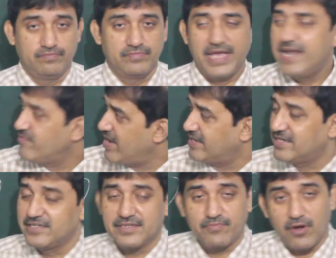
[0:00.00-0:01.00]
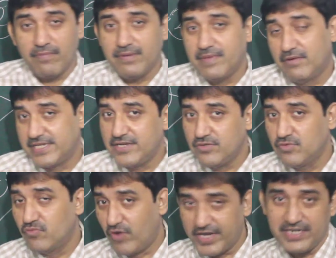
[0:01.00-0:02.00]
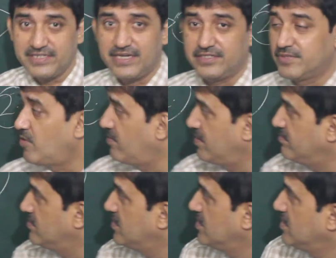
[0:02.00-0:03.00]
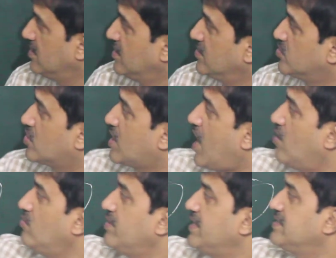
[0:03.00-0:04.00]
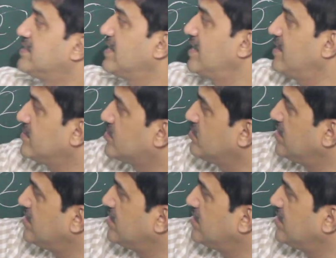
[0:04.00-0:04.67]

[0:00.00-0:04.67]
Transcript: Anywhere there is a problem, I will tell you why there is a problem. So count is there, so